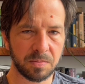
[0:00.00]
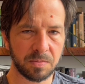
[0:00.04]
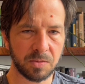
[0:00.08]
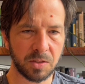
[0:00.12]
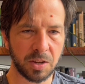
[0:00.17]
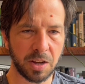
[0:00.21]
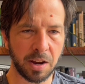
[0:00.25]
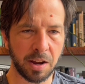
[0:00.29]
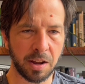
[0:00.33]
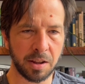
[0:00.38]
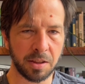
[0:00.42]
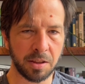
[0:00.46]

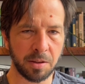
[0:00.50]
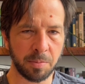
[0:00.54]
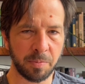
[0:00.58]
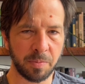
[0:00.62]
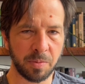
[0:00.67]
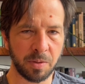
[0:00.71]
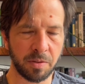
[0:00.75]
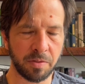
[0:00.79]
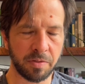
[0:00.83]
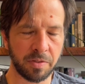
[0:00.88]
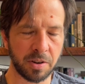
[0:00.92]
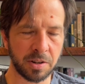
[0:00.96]
And
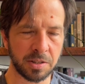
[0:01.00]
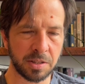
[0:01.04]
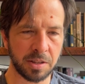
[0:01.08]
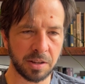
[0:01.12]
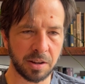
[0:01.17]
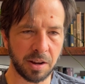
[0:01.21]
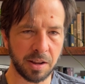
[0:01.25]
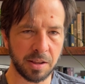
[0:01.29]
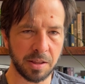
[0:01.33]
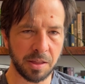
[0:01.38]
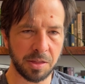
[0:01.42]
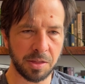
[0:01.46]
the first thing
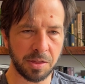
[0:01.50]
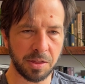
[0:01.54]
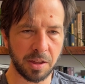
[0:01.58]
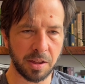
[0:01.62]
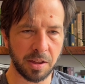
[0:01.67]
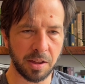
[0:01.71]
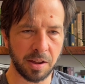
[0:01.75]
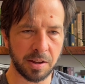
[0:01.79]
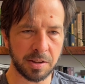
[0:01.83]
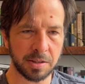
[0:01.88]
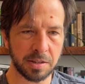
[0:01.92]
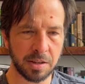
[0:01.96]

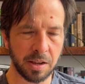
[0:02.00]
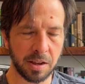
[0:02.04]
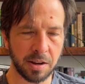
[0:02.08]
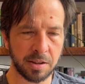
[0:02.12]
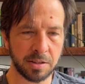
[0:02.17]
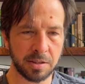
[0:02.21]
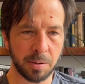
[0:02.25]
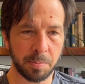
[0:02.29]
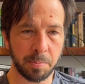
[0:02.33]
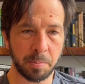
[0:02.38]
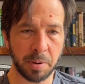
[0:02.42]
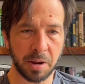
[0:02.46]
I said is
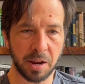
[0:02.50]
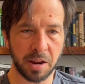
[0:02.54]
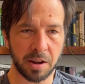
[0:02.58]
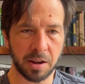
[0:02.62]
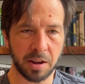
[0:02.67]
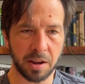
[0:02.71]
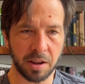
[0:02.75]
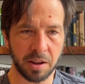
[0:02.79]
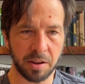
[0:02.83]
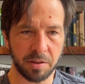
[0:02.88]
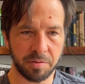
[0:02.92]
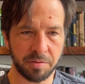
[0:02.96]
a big
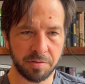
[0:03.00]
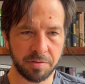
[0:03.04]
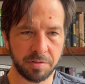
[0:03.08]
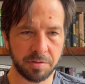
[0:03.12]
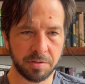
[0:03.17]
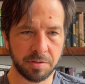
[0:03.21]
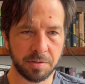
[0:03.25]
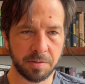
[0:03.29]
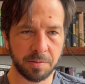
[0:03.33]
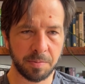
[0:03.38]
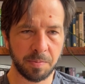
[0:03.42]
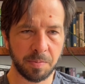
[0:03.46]
if.
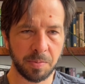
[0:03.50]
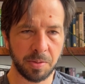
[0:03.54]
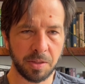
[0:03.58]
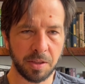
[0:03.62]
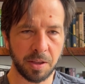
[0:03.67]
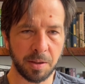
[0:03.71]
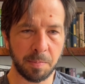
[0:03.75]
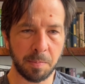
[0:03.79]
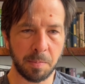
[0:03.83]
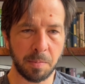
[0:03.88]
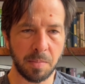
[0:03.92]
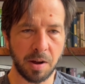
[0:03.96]

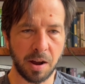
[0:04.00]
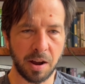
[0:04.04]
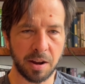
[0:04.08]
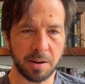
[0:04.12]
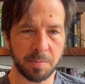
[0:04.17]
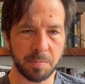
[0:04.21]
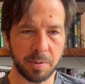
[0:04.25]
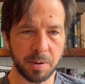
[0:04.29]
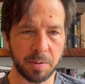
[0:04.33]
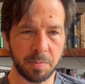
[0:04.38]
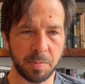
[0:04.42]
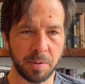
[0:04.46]
It
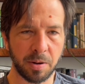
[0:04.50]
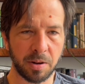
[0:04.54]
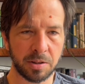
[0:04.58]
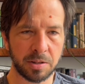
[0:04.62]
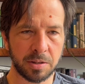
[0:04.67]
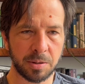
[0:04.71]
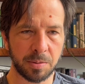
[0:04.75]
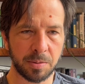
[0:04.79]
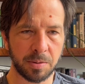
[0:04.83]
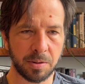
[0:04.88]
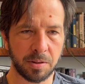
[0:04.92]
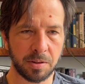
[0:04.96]
might be
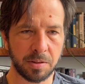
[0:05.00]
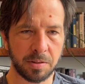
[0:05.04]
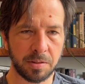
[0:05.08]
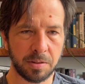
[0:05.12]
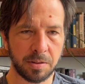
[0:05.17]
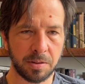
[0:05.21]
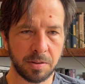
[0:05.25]
possible